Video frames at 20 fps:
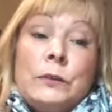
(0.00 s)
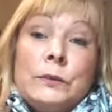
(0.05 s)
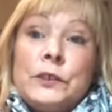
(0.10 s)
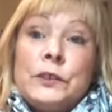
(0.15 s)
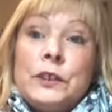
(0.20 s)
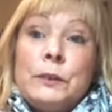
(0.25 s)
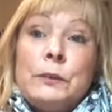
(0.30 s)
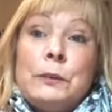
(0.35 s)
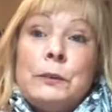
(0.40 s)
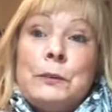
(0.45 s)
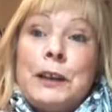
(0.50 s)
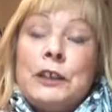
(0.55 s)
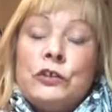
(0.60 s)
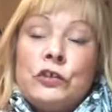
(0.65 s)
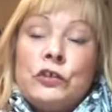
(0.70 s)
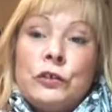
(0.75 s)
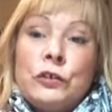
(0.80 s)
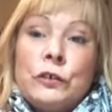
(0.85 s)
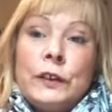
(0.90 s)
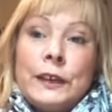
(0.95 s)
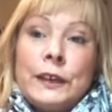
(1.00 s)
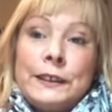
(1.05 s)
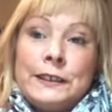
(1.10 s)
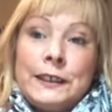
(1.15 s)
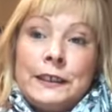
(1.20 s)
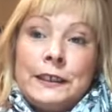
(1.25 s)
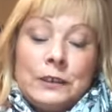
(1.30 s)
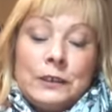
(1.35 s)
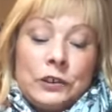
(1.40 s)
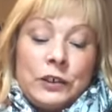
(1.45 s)
so we make sure our
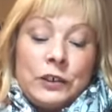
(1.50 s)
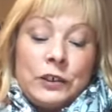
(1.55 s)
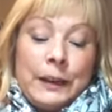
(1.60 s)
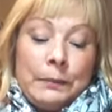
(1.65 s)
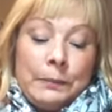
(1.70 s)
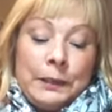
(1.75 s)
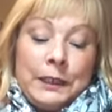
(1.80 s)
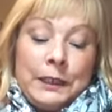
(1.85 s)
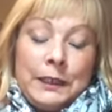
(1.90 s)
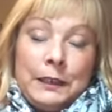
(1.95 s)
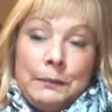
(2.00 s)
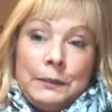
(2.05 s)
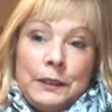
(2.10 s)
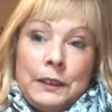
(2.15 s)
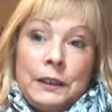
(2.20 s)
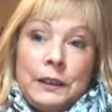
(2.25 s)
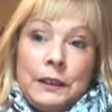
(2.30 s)
tenants are happy and everything.